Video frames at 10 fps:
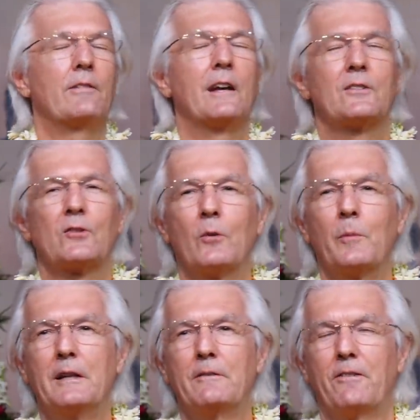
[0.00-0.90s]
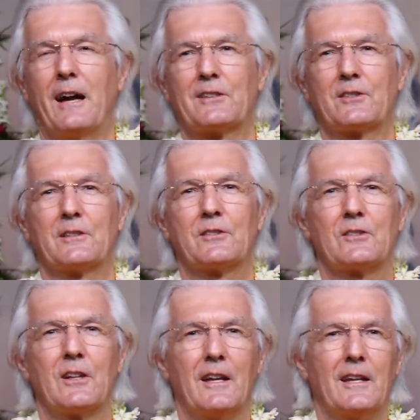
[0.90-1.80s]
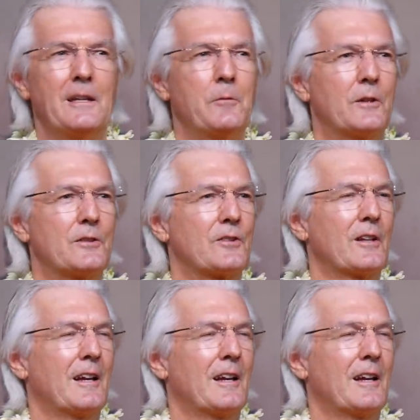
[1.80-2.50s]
had so many facets. He was,